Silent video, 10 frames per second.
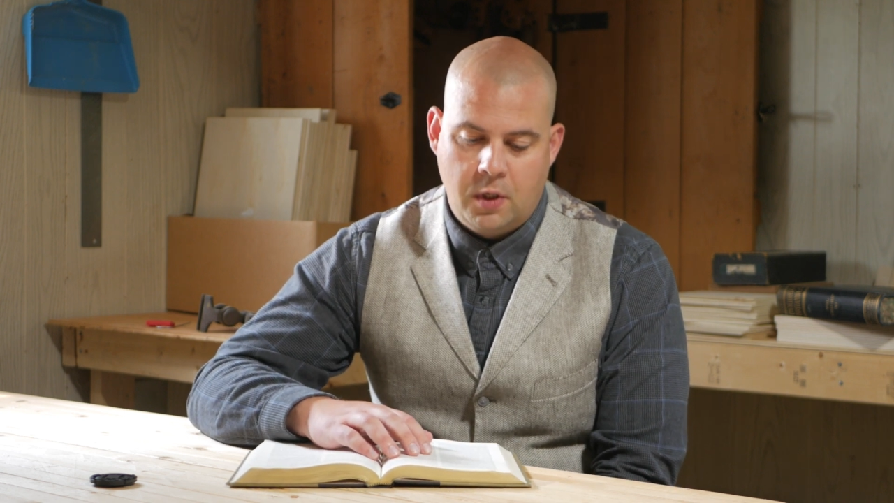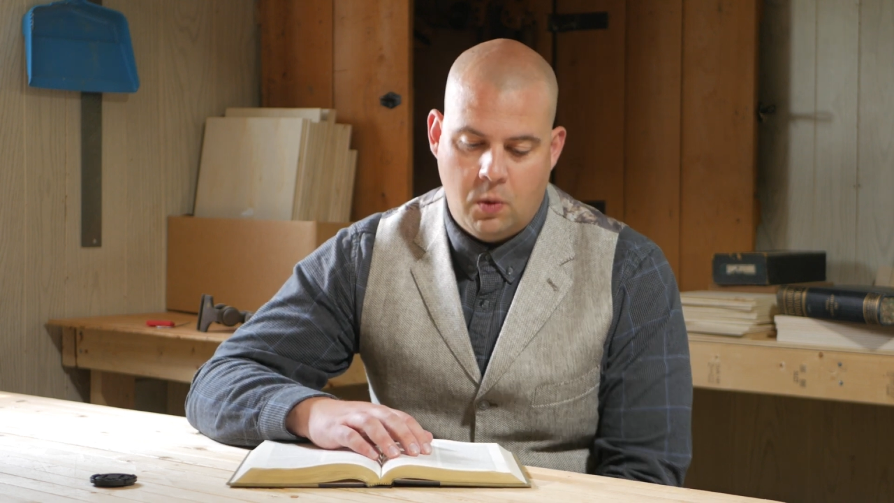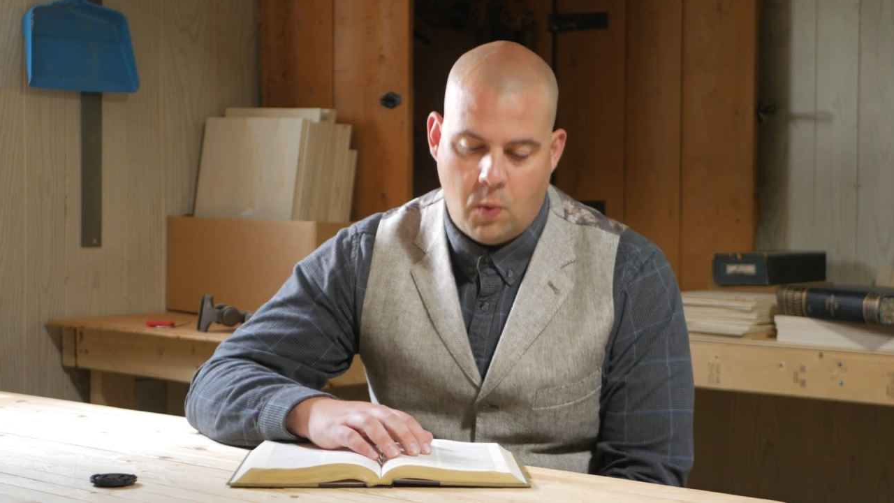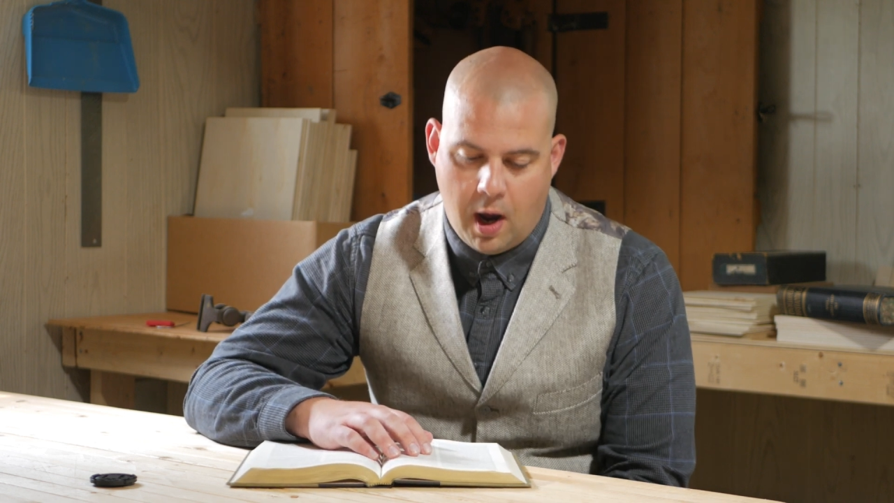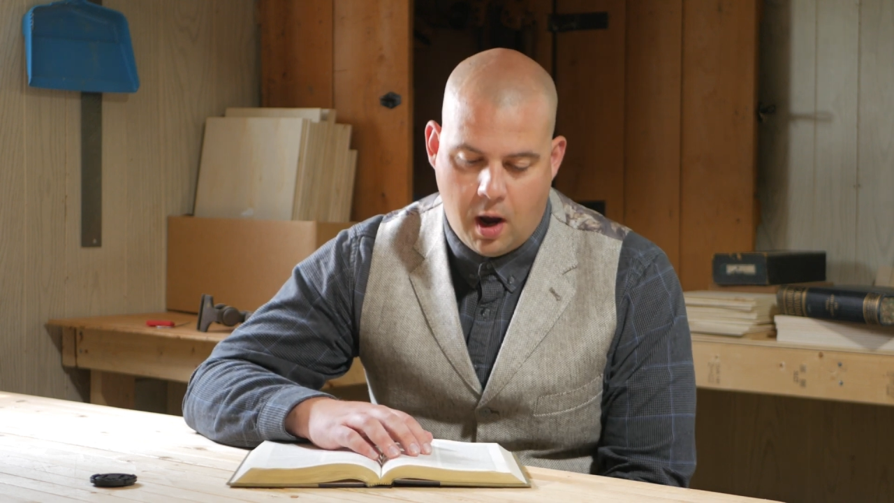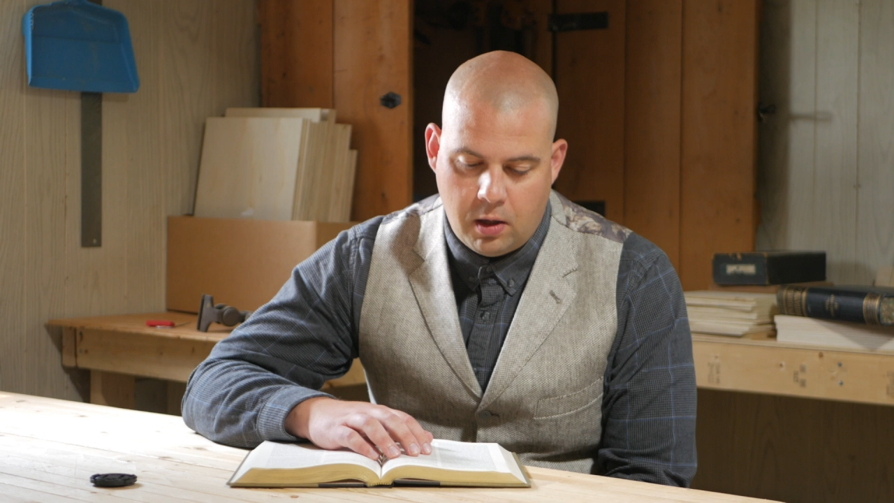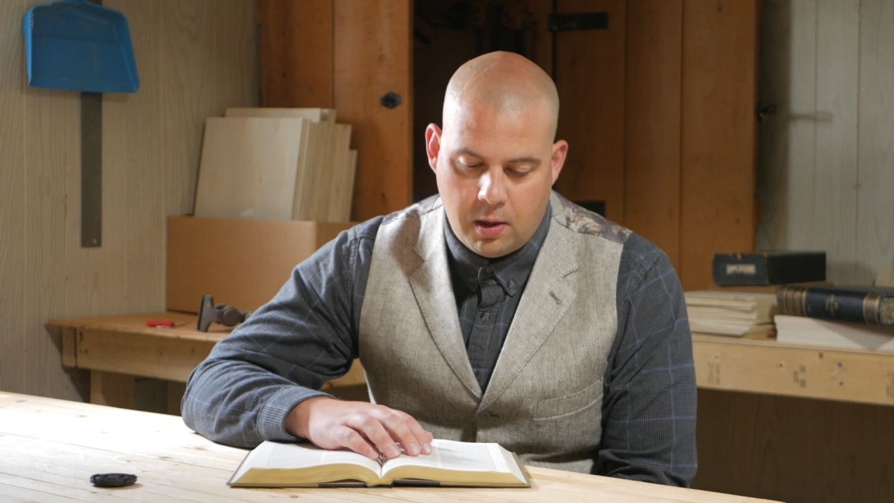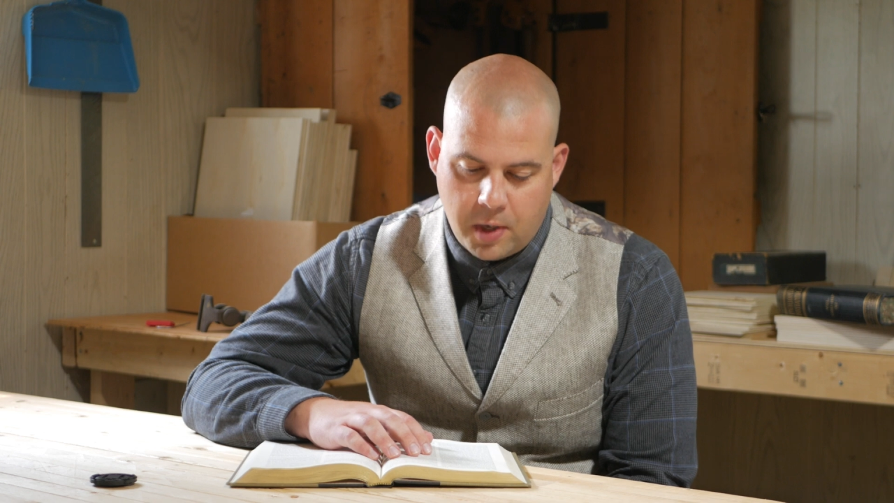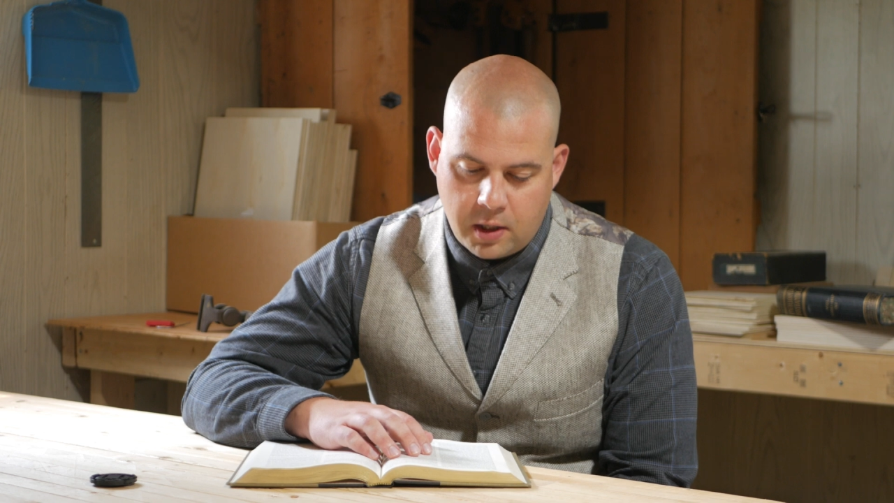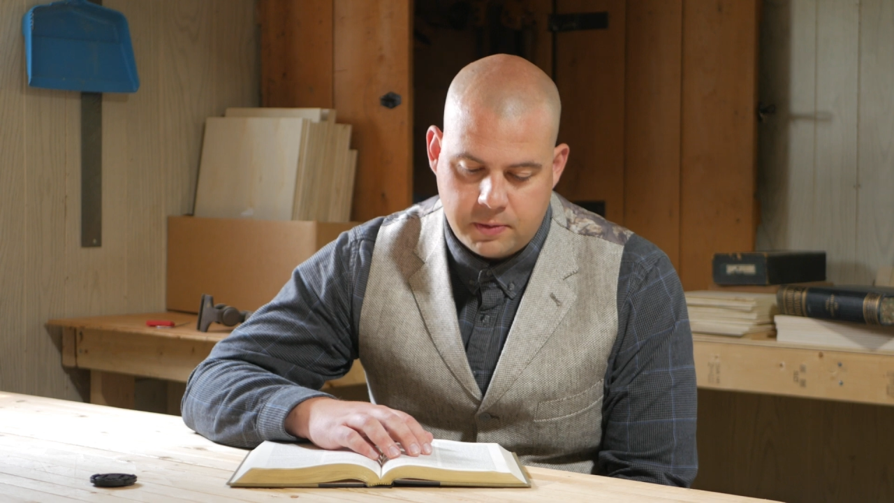while
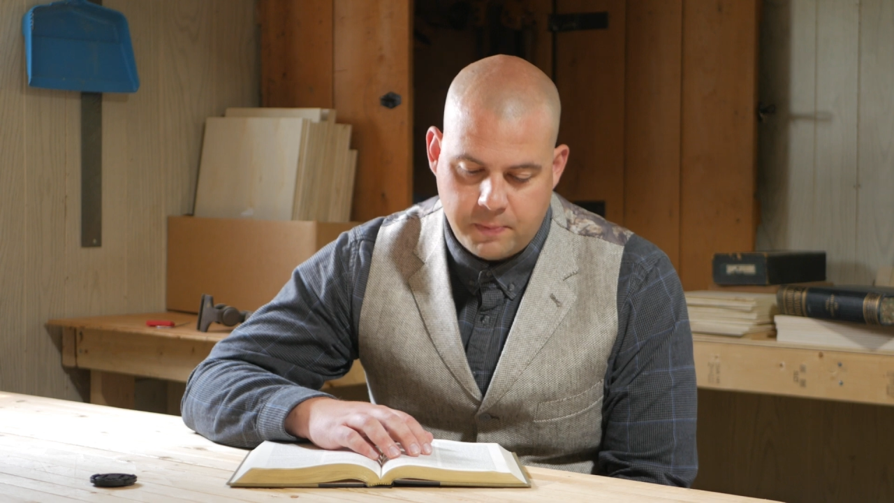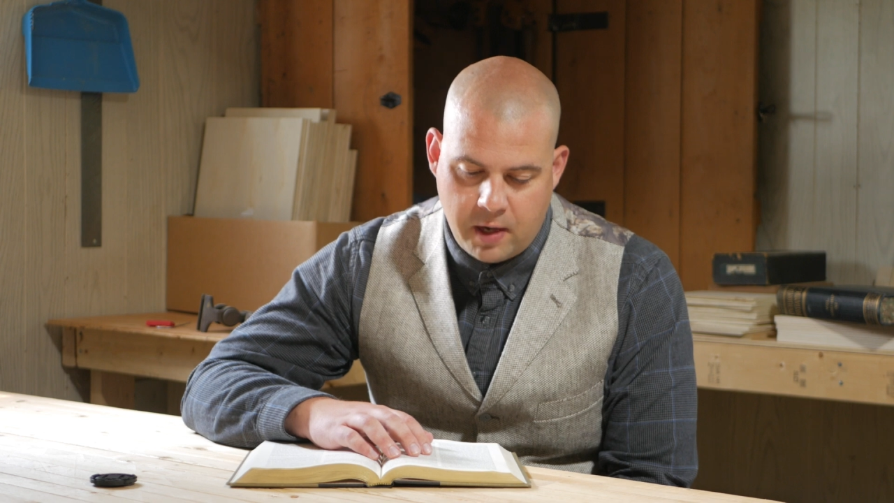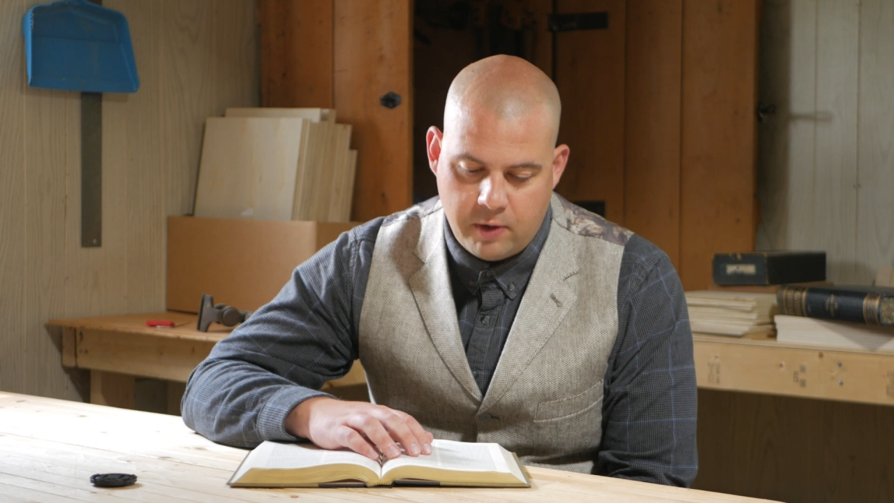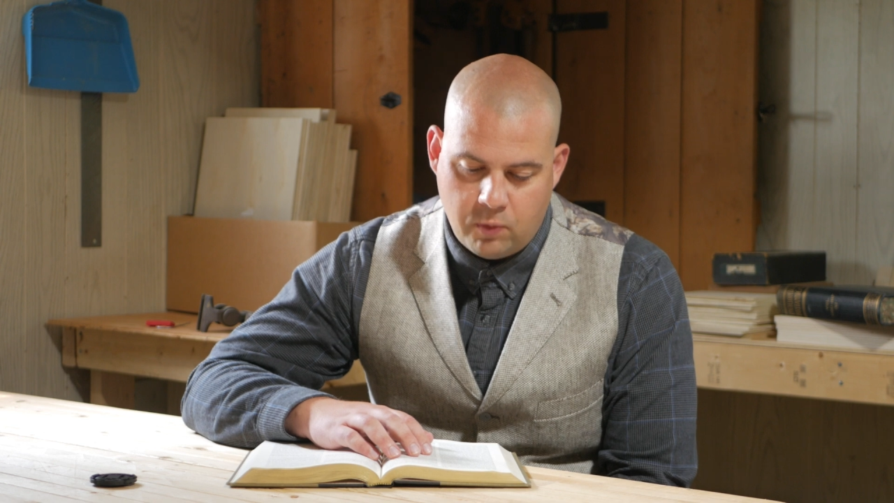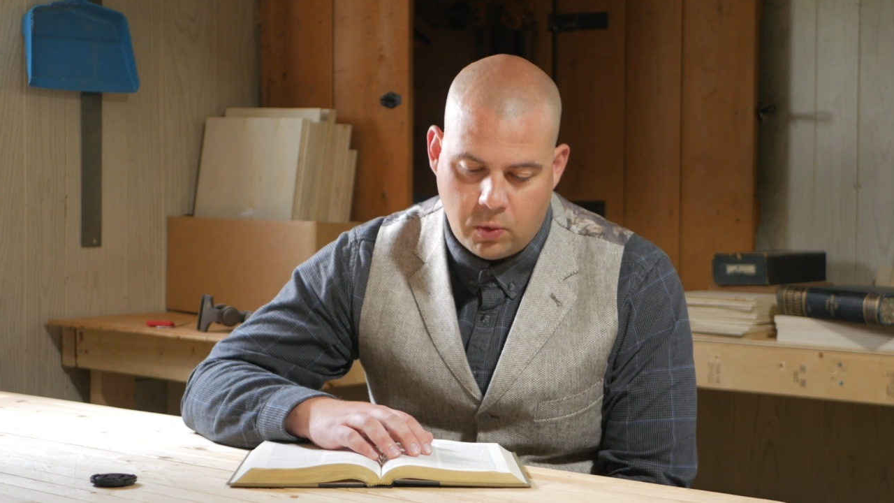amongst men of